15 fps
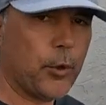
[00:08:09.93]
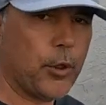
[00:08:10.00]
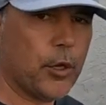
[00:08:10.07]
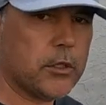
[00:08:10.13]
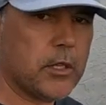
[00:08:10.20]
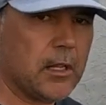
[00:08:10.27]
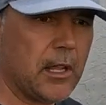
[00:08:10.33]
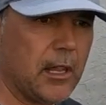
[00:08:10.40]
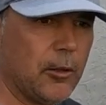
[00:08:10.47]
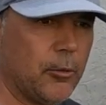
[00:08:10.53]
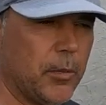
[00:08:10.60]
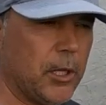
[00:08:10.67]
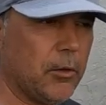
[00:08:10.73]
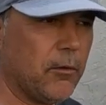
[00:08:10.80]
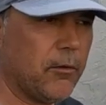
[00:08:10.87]
put those on
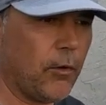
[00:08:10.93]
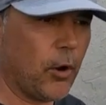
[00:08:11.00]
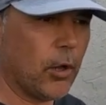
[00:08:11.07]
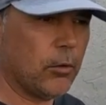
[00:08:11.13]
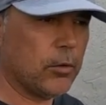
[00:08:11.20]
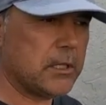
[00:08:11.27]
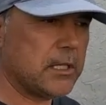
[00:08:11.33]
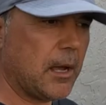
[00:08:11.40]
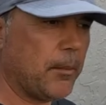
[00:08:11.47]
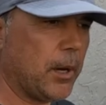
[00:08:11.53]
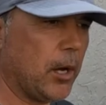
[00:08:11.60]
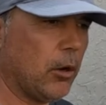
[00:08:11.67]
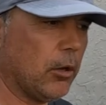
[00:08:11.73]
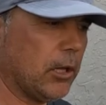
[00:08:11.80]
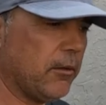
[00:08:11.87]
aluminum foil with some
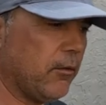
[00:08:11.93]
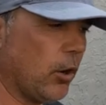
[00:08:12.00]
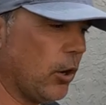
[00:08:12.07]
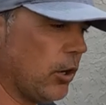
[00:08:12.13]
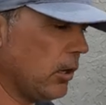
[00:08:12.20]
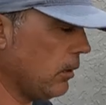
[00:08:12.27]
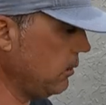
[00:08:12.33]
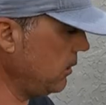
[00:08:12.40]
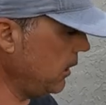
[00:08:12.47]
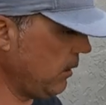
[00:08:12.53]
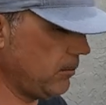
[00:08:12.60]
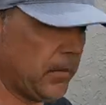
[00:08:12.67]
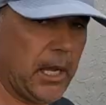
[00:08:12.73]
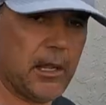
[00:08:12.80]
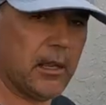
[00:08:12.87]
uh, olive oil
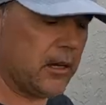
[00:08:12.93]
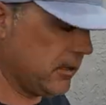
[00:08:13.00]
and man